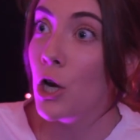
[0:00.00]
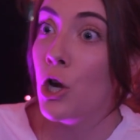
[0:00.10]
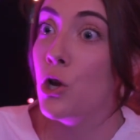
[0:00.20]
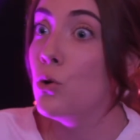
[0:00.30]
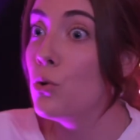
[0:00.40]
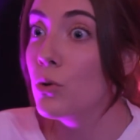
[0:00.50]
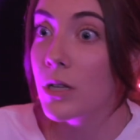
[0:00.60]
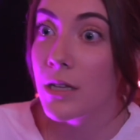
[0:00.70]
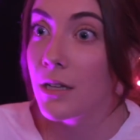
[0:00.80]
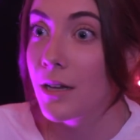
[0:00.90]
new to
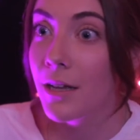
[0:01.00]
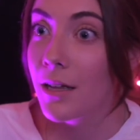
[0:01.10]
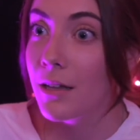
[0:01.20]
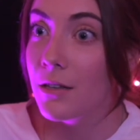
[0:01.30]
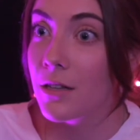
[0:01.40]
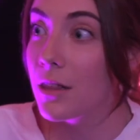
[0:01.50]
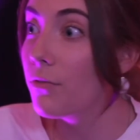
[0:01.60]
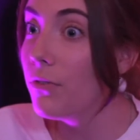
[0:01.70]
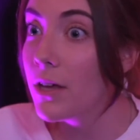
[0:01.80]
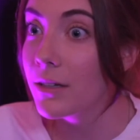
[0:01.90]
the to the
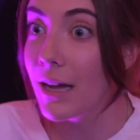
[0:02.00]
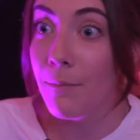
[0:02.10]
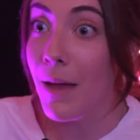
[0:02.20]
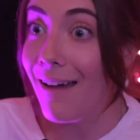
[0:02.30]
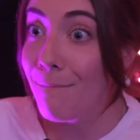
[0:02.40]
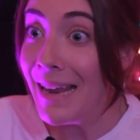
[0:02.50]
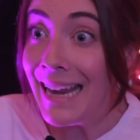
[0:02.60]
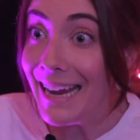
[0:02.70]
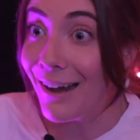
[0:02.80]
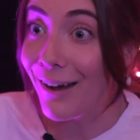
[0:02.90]
field? I've I've been
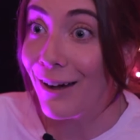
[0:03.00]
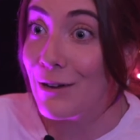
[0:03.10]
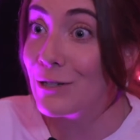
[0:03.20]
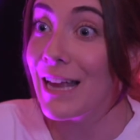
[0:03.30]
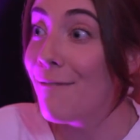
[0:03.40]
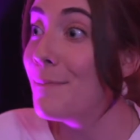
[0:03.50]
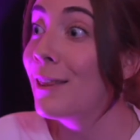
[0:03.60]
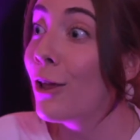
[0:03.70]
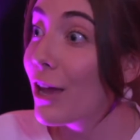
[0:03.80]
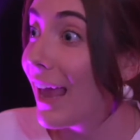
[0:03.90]
here. Right. You just right. haven't
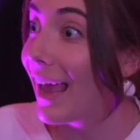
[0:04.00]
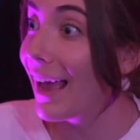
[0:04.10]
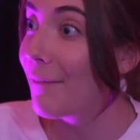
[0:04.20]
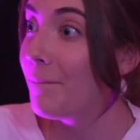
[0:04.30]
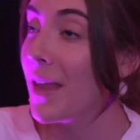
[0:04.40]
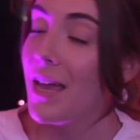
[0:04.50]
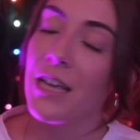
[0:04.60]
been looking. Yeah.